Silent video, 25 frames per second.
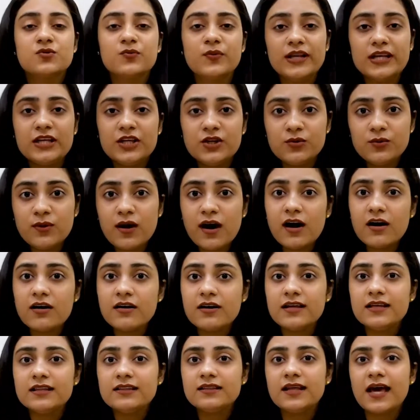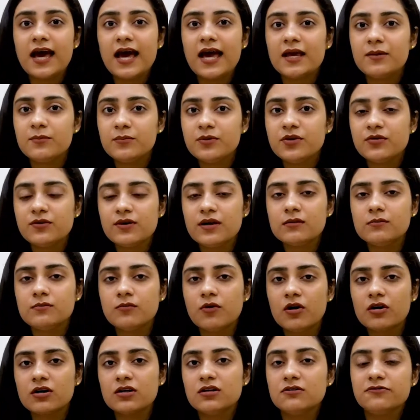when you are in the MQL
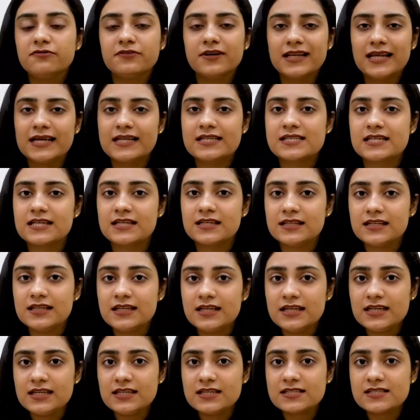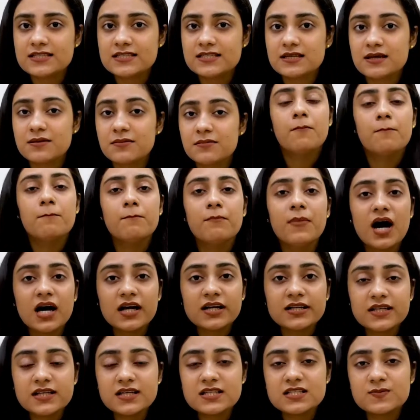model of collecting leads,
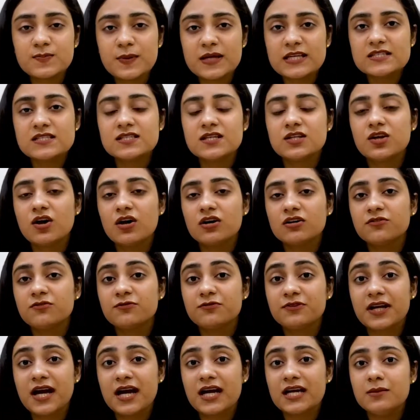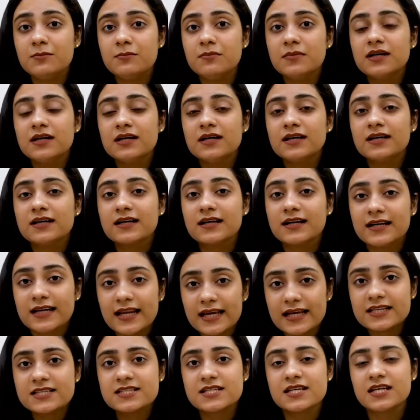marketing spends a lot of time
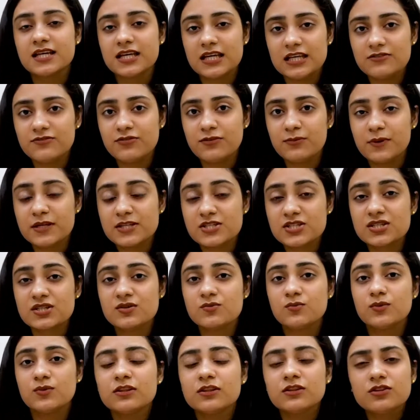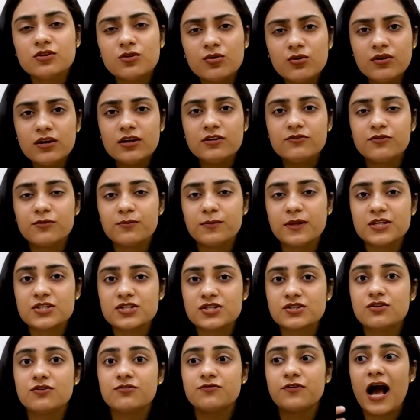collecting information no
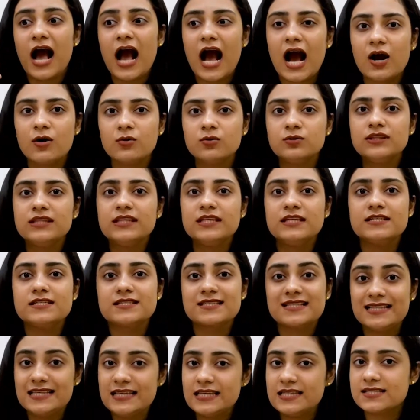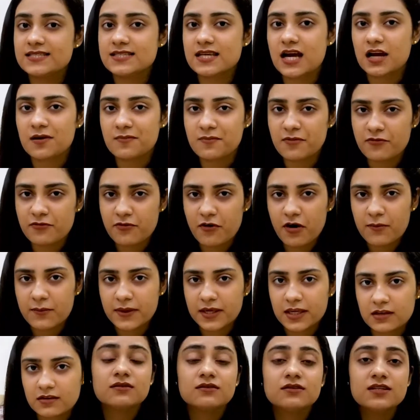information of how these leads are
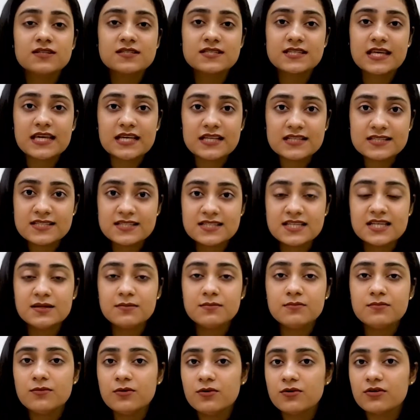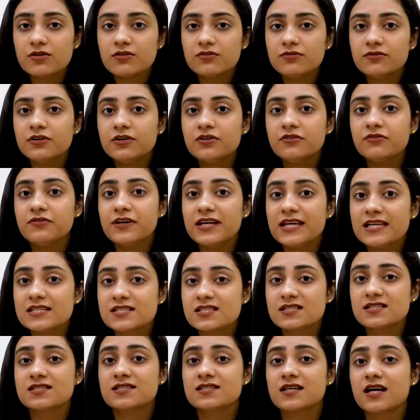performing. The sales team, moreover,
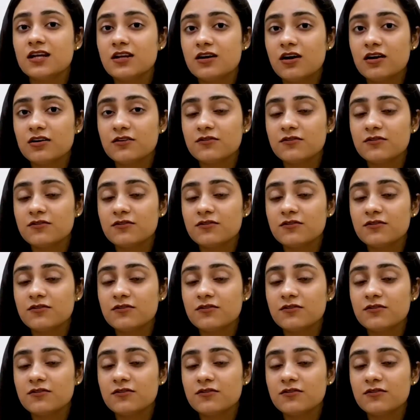wastes a lot